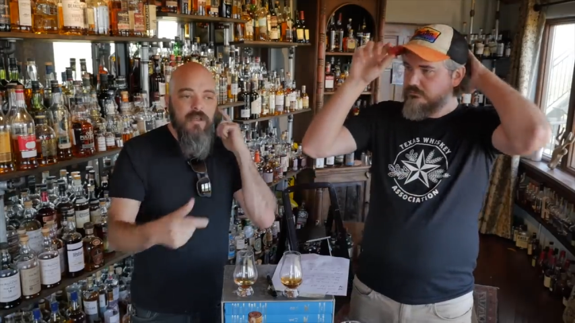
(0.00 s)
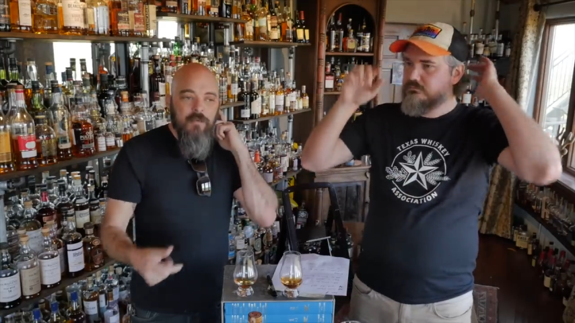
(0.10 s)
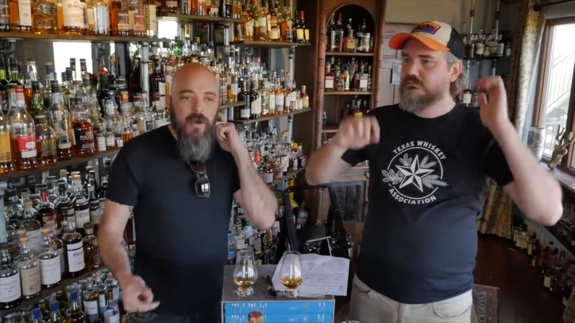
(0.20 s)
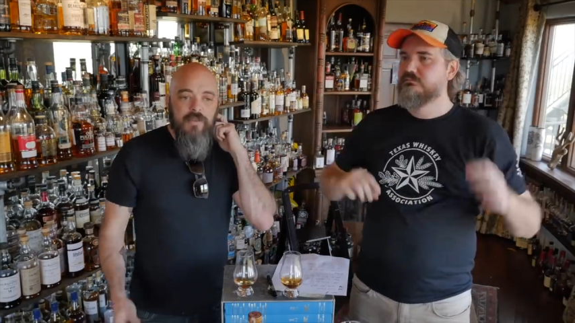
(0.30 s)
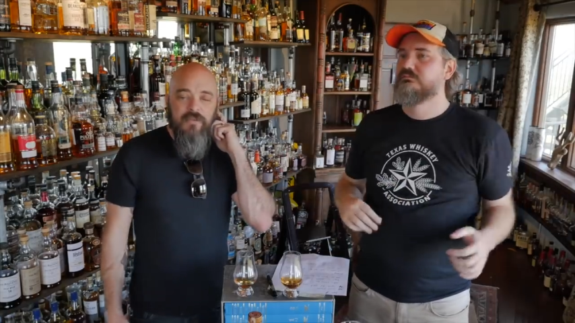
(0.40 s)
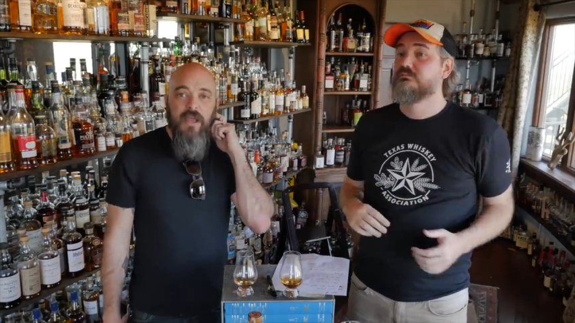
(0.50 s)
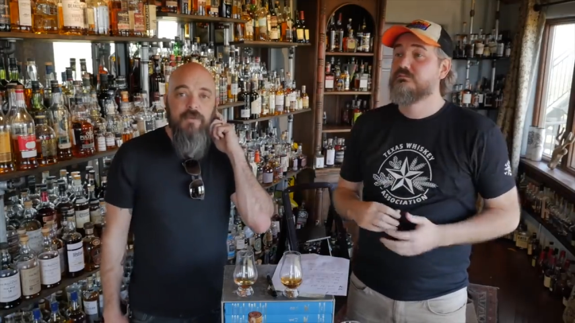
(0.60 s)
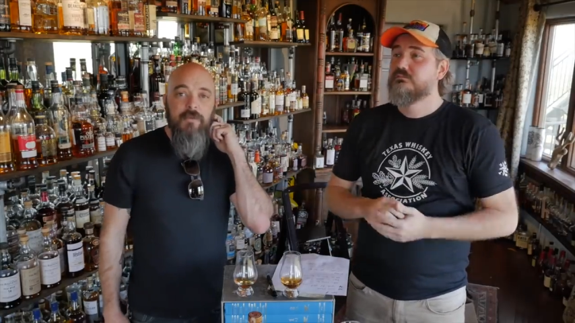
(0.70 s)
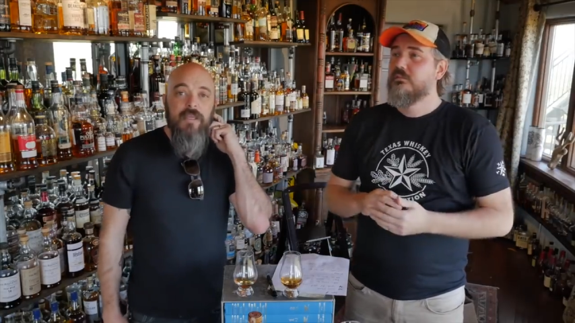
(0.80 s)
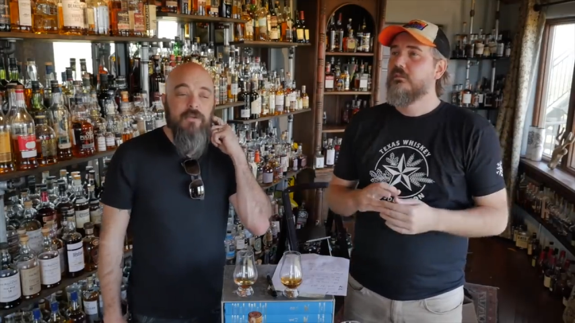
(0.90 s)
Speaker 1: by the time
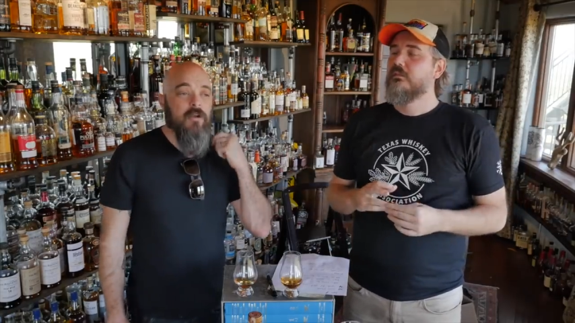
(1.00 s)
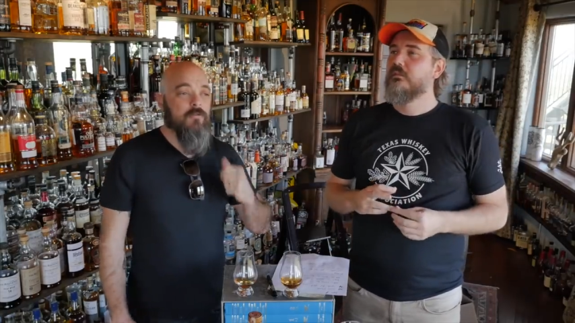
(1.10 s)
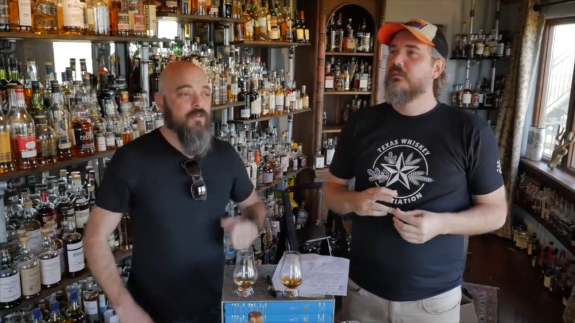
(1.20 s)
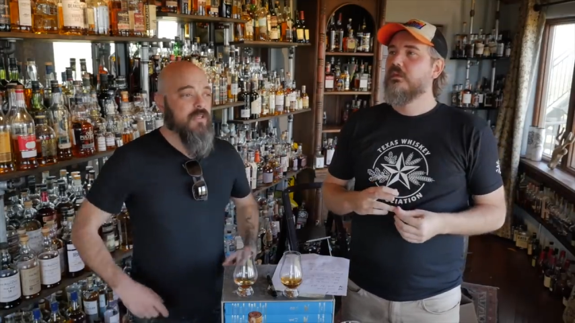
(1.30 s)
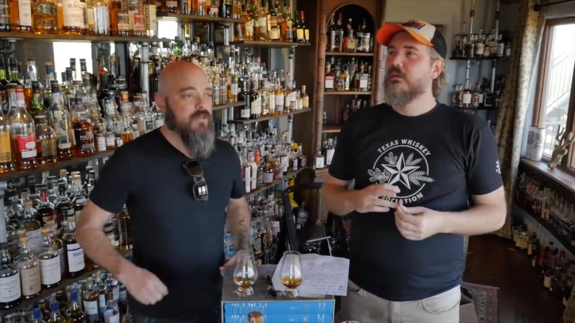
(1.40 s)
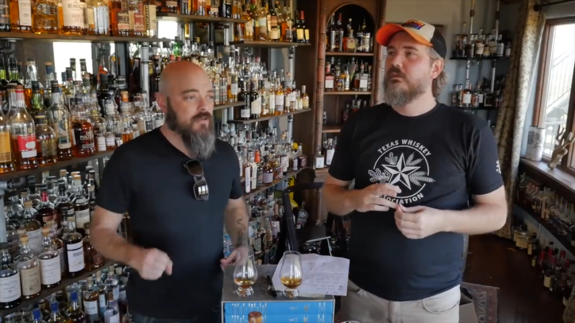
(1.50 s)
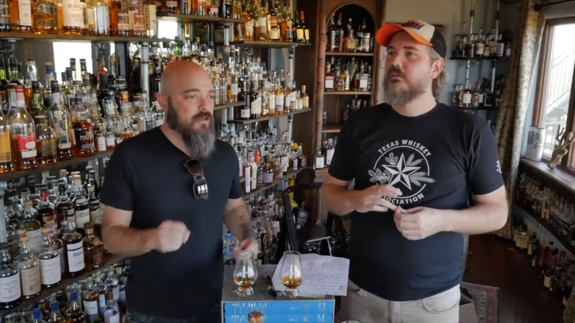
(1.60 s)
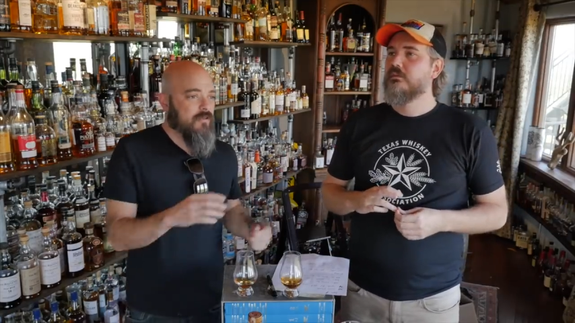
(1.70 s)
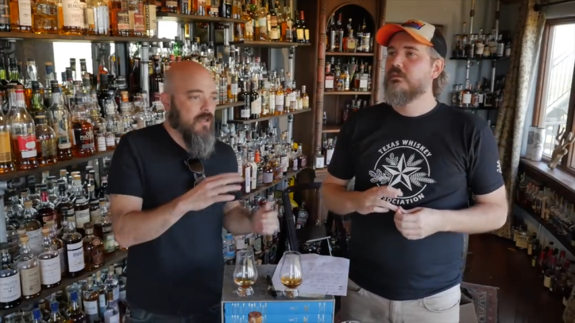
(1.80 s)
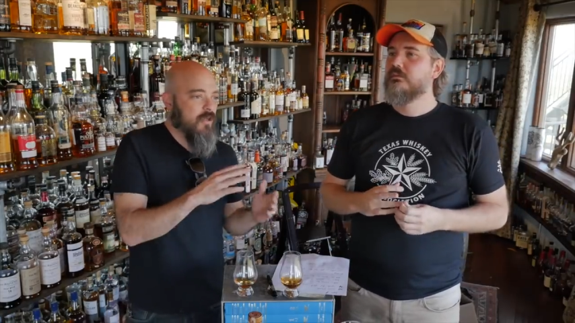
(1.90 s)
you make your own whiskey, it's
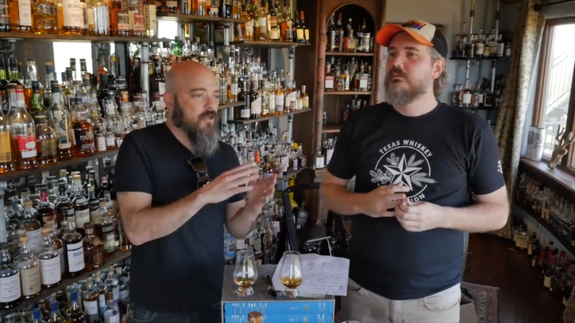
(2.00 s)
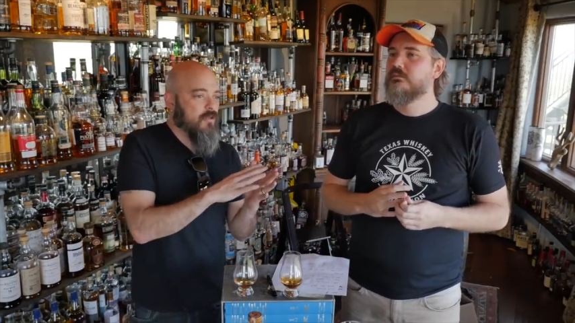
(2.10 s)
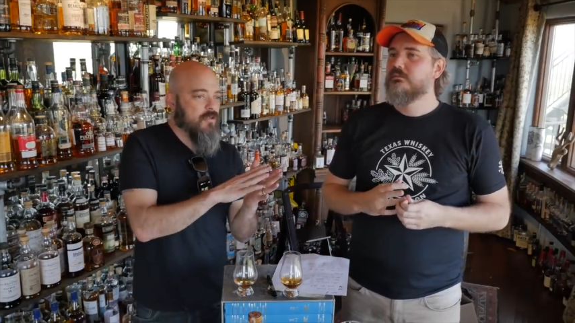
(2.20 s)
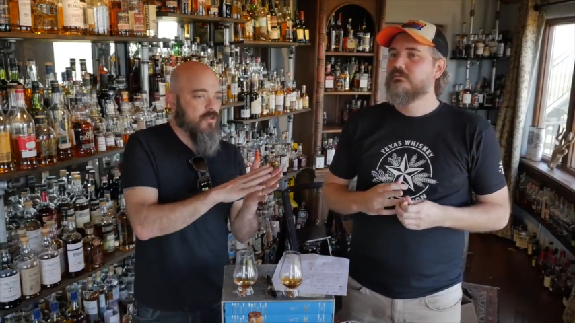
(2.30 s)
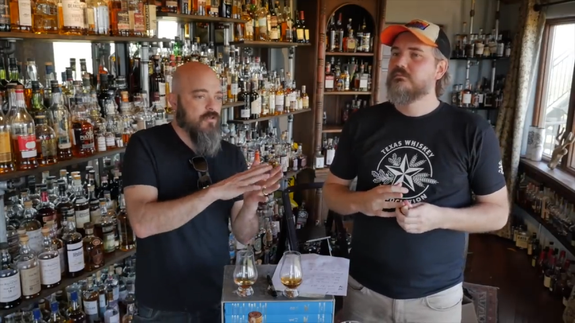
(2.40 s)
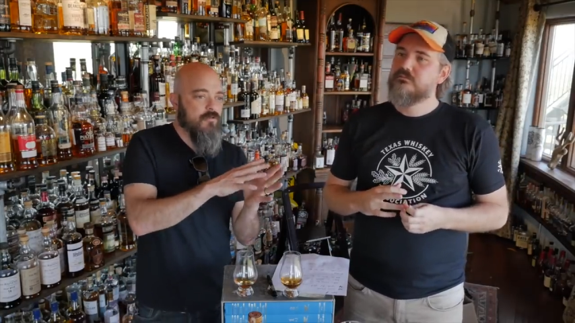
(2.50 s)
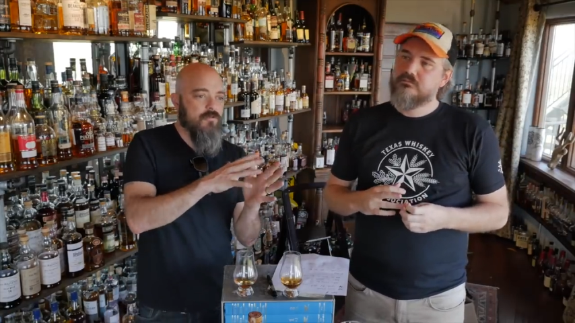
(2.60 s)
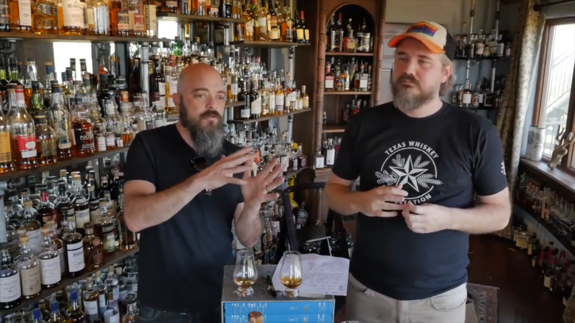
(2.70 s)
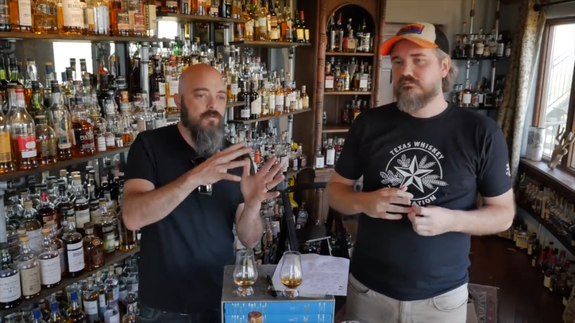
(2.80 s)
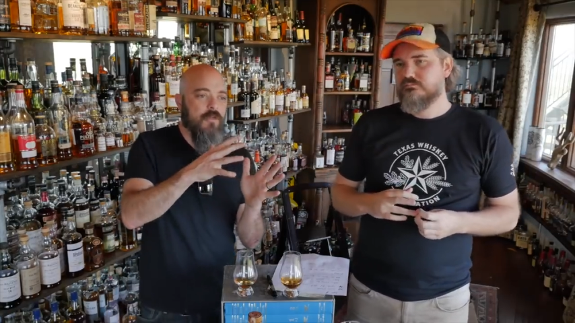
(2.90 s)
gonna take a good
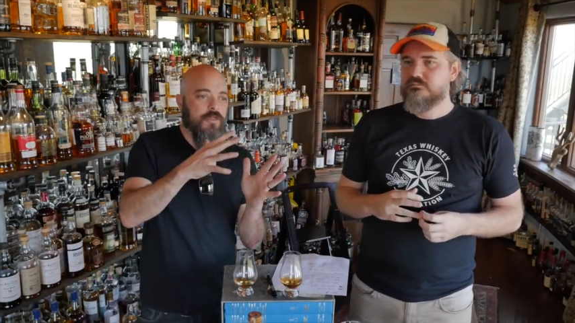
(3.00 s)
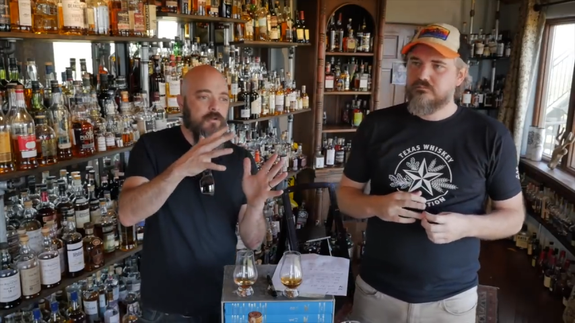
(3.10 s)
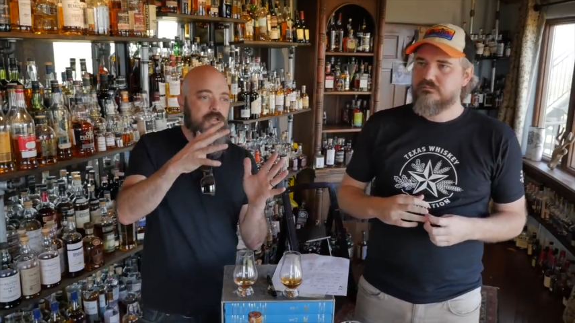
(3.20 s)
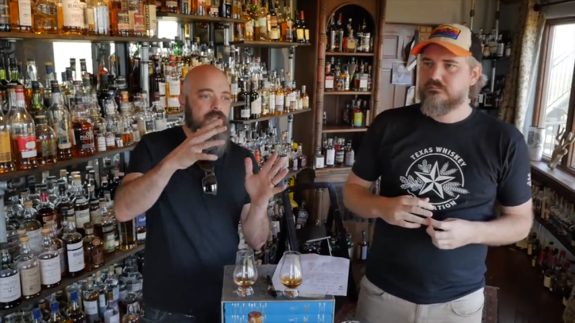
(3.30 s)
two to three